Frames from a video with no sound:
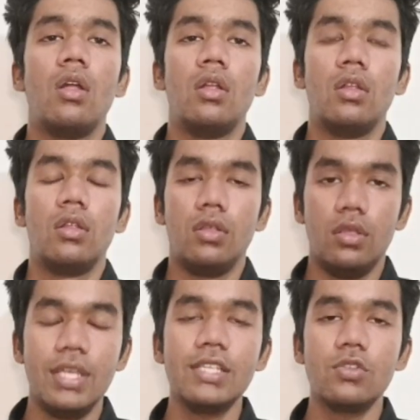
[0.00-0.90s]
This
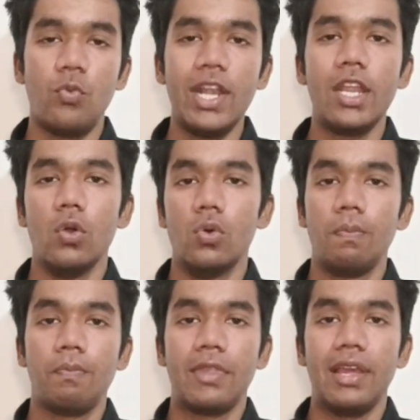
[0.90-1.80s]
video
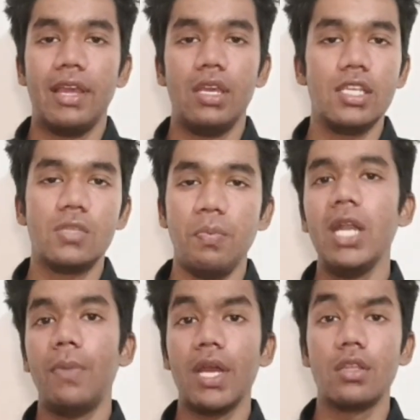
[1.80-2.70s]
is made by the
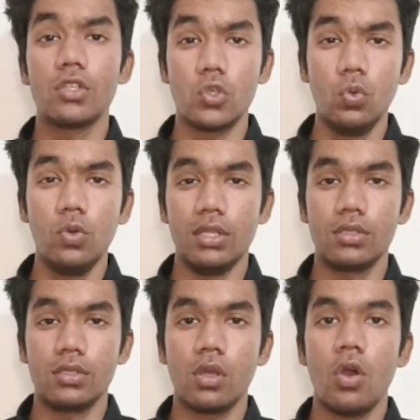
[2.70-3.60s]
students
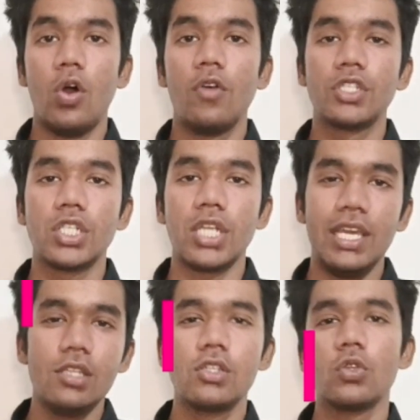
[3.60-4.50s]
of Shahid
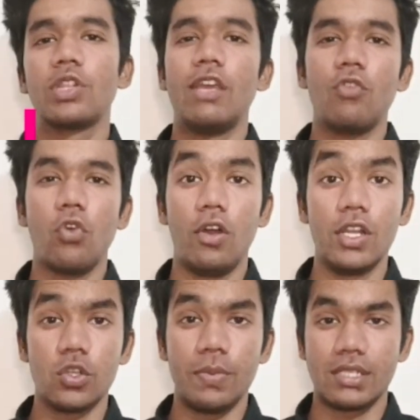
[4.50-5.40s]
Sukhdev College of
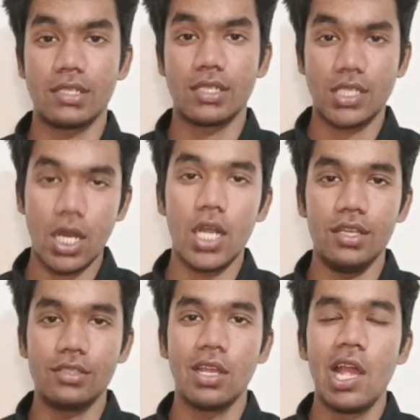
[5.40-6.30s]
Business Studies,
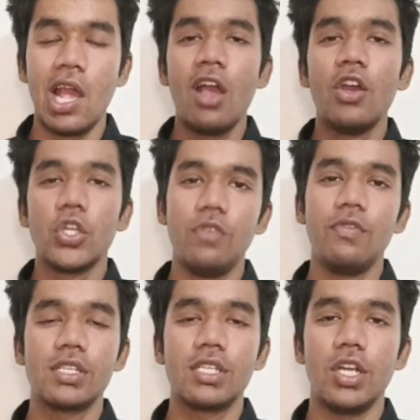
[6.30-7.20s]

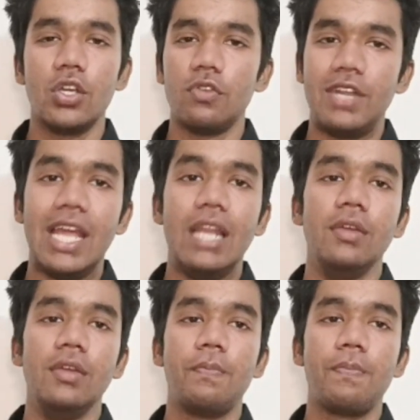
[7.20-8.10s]
University of Delhi,
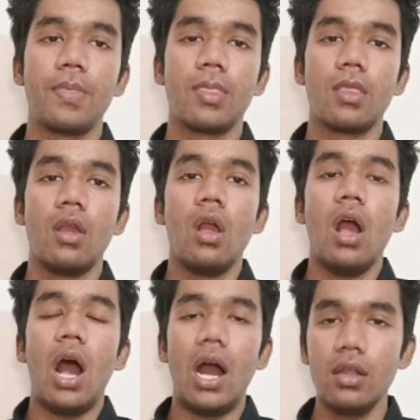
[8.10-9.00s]

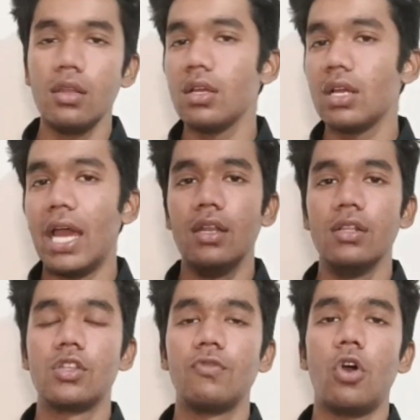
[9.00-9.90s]
under the guidance of
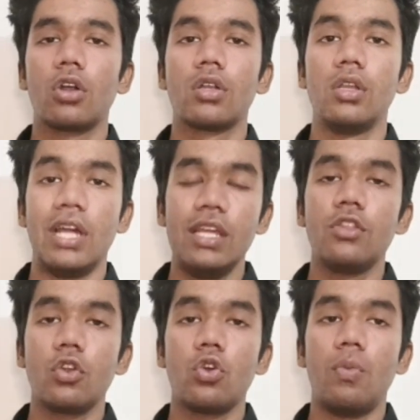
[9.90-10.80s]
Dr. Narendra
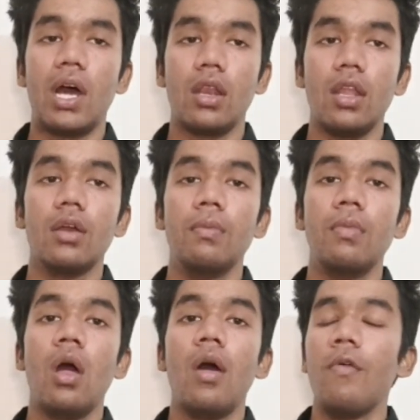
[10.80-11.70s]
Kumar Nigam,
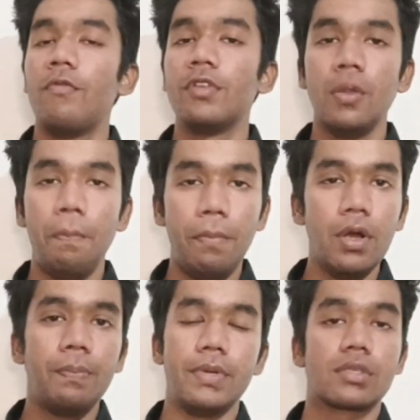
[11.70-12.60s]
with the
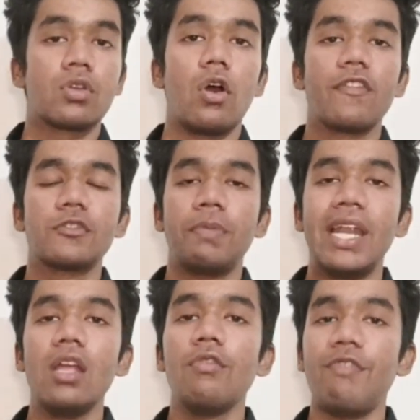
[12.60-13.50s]
purpose of spreading
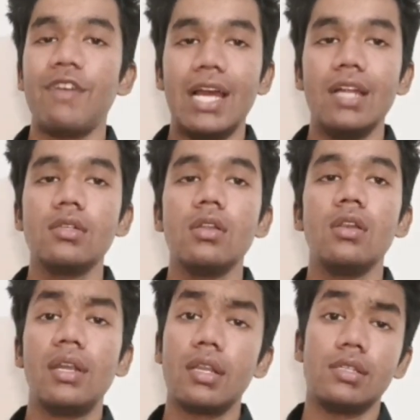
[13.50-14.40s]
financial
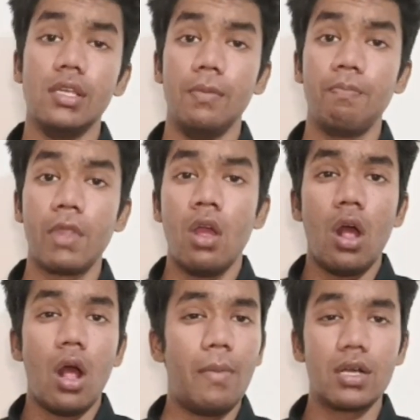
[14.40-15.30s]
literacy
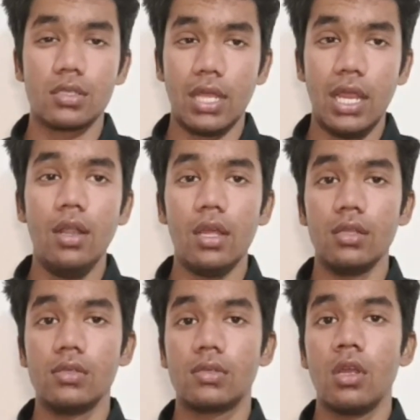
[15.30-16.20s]
amongst Indians
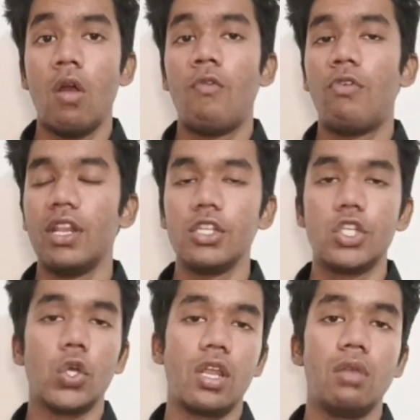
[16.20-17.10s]
for
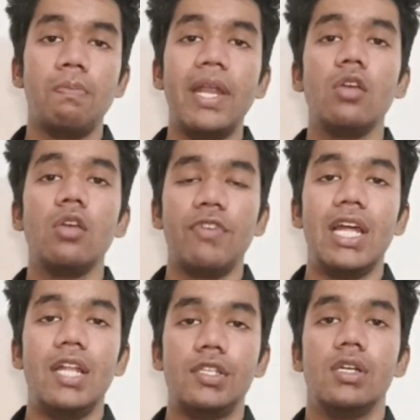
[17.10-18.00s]
ensuring better financial
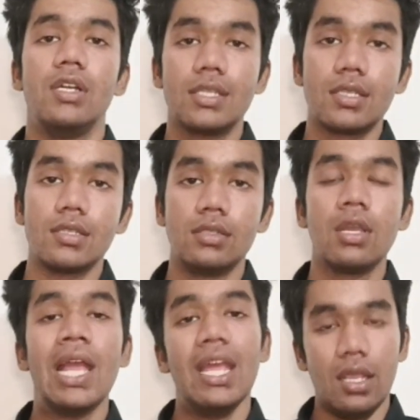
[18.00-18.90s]
decisions
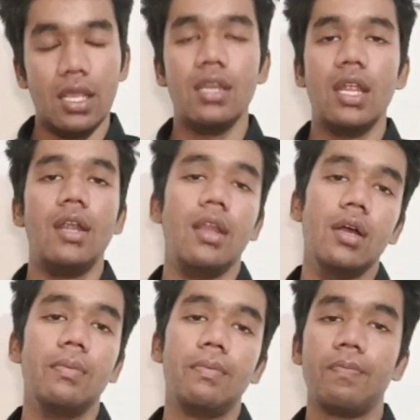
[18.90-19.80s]
in India.
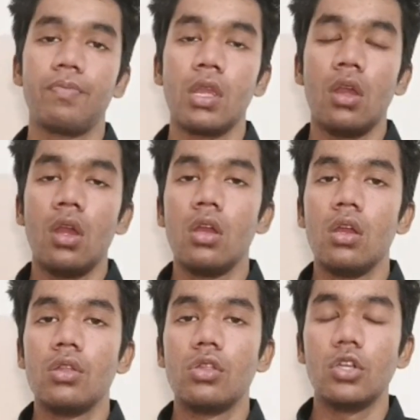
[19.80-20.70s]

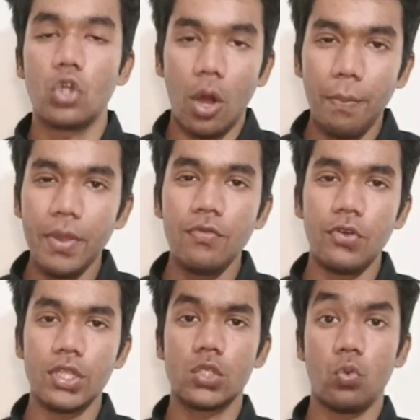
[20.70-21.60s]
The topic for this
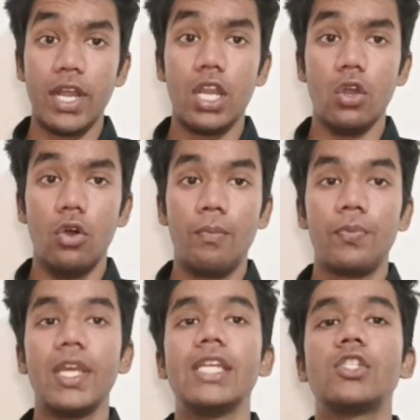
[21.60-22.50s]
video is
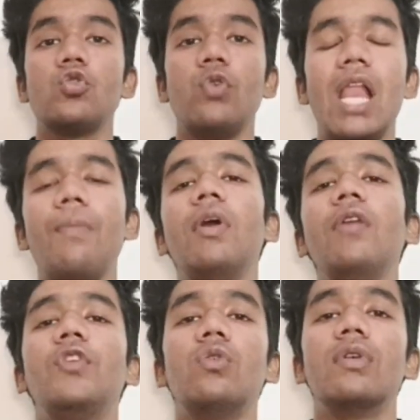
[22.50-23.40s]
to help our
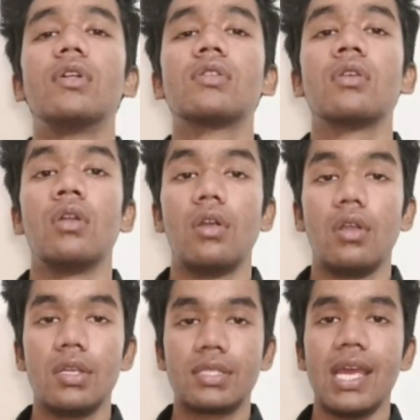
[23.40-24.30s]
viewers
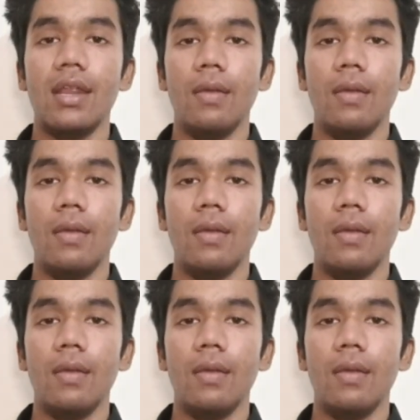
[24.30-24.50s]
decide